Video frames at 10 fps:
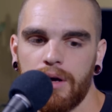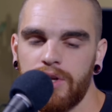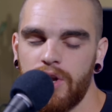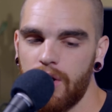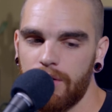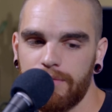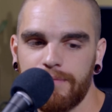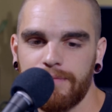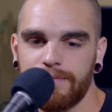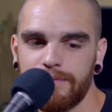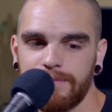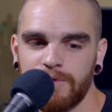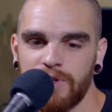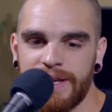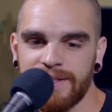No.
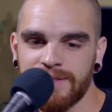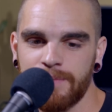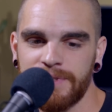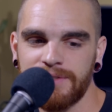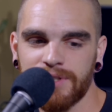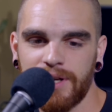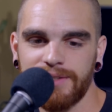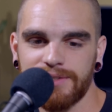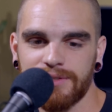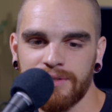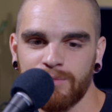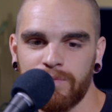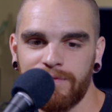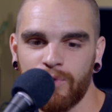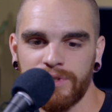Like somebody trying to start a
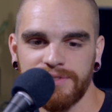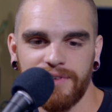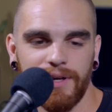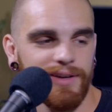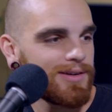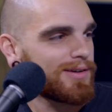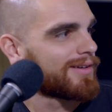forest fire?